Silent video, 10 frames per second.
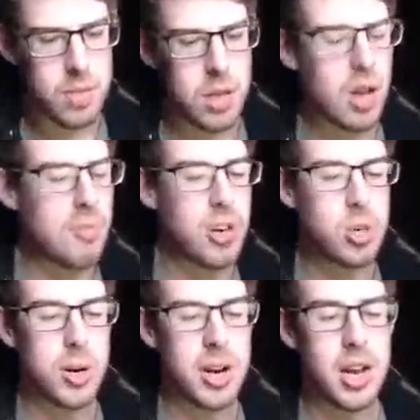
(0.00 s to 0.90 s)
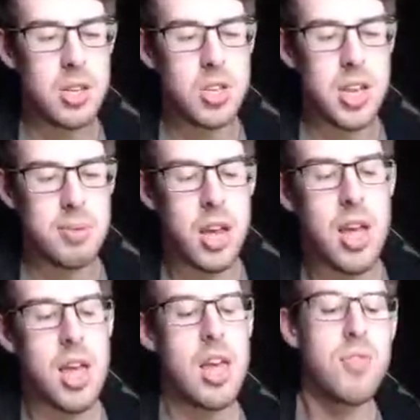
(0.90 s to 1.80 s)
Can't find you on
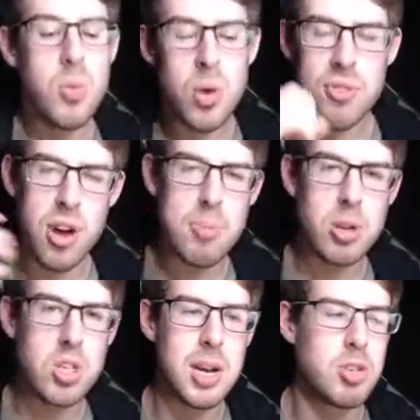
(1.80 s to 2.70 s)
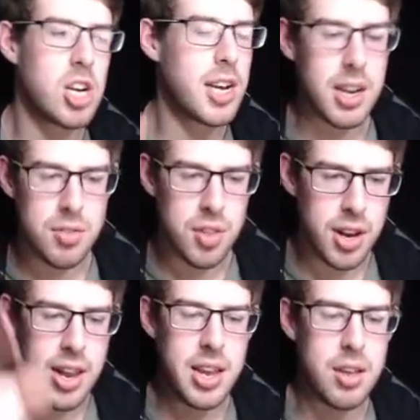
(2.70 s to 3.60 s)
Snapchat. If you want to find me on Snapchat, click the
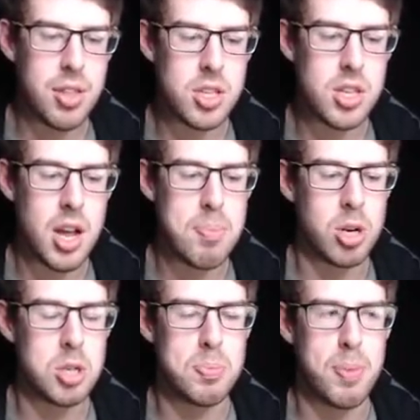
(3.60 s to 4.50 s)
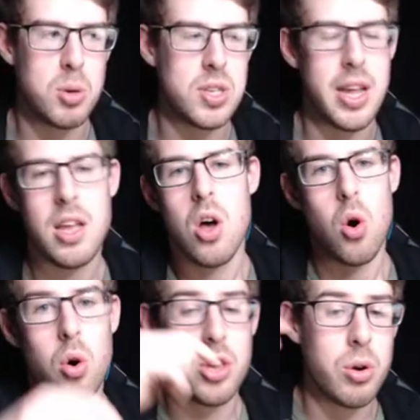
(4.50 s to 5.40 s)
link that Nightbot is posting,
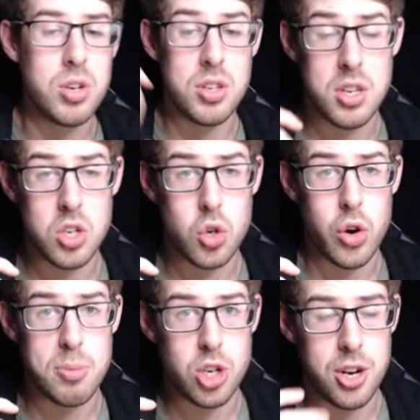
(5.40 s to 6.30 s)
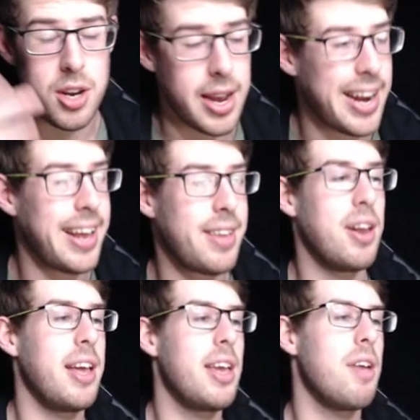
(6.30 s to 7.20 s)
or go to the description and click
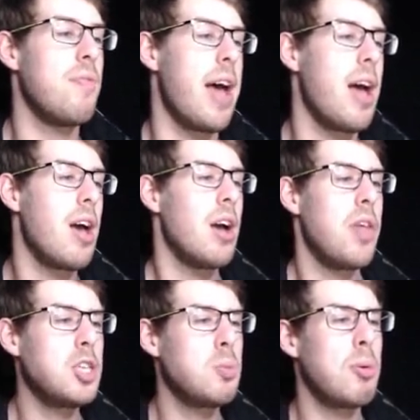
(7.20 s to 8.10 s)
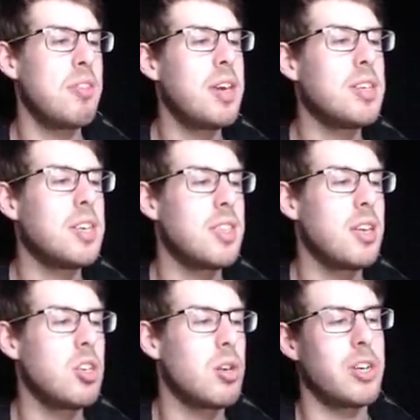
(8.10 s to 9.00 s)
the link in there. That's probably the easiest
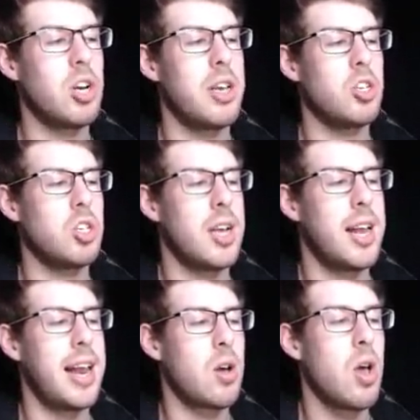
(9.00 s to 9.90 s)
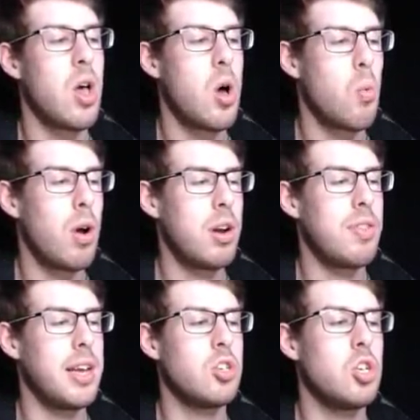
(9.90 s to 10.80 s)
thing to do, actually, is just to click one of
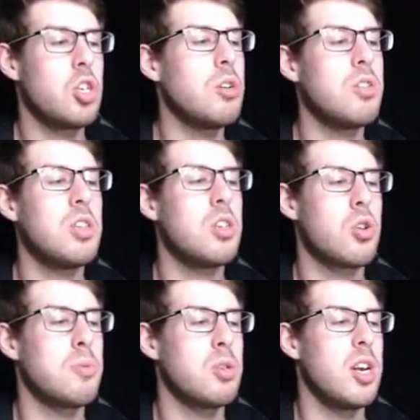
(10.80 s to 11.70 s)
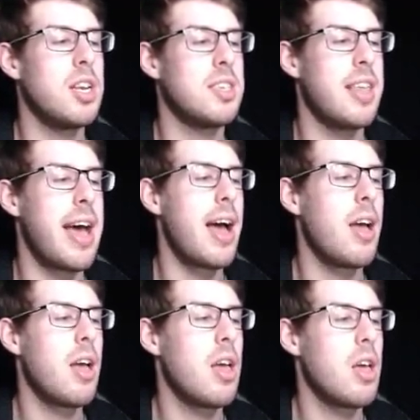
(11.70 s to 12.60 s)
the links. Just go to the description, it is there.
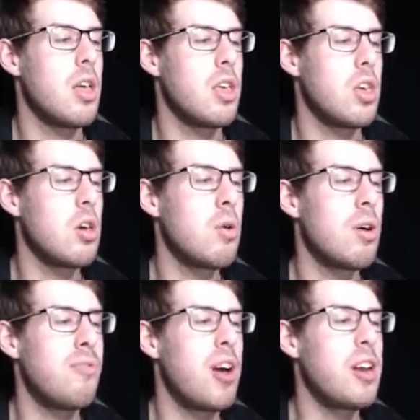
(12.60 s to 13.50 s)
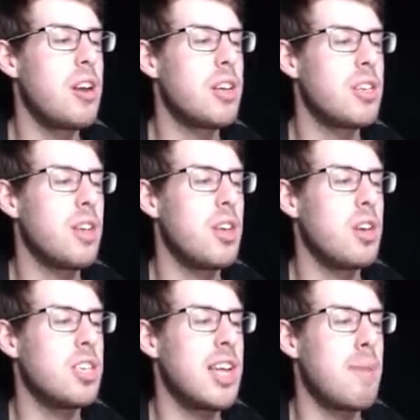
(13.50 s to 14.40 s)
You will find it, and then you
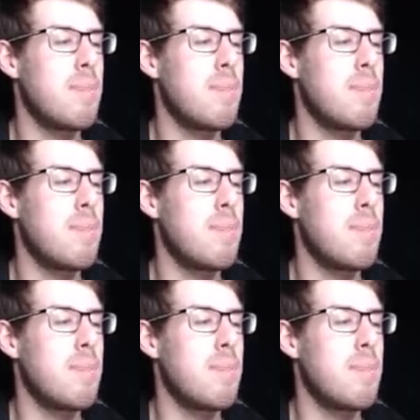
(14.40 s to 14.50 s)
can snap